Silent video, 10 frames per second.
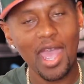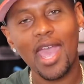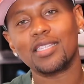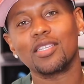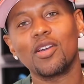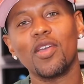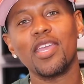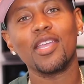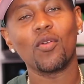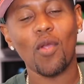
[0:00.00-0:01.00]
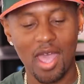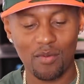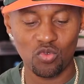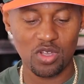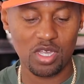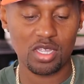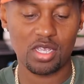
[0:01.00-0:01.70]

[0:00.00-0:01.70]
I had to go ahead and grab one.